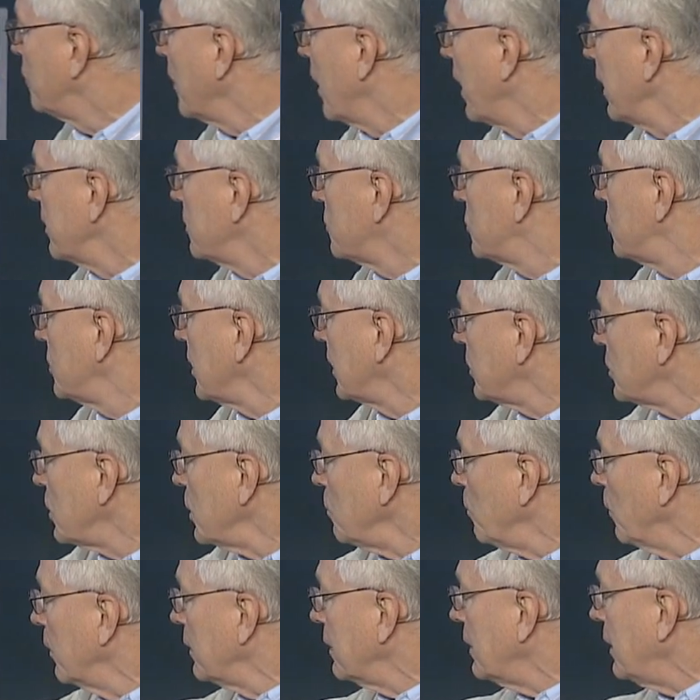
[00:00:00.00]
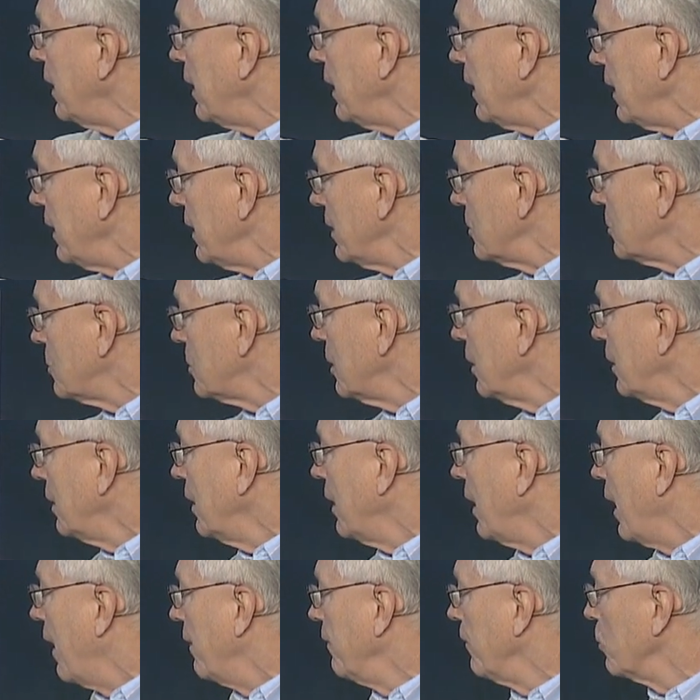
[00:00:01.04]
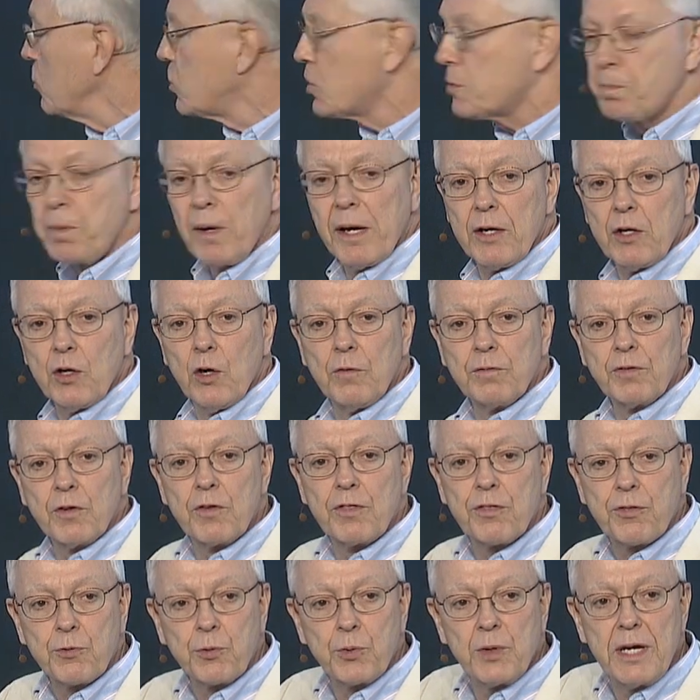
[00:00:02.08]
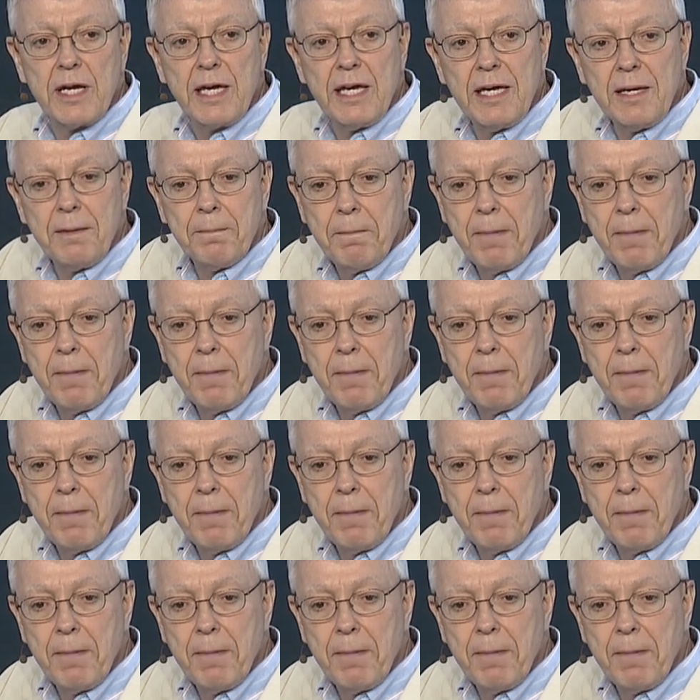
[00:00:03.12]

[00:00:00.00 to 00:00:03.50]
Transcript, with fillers: got 61 keys and they're spread over three